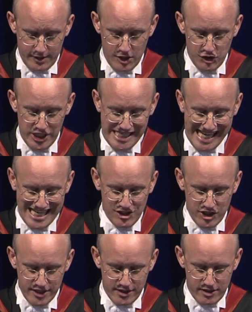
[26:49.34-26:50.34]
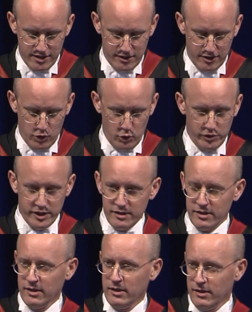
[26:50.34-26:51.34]
G.K. Chesterton called it
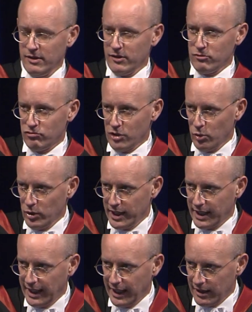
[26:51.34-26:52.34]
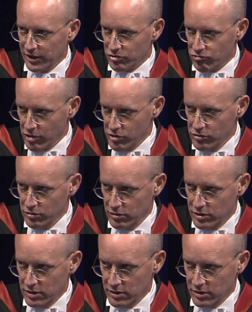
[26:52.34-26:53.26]
the rolling English road.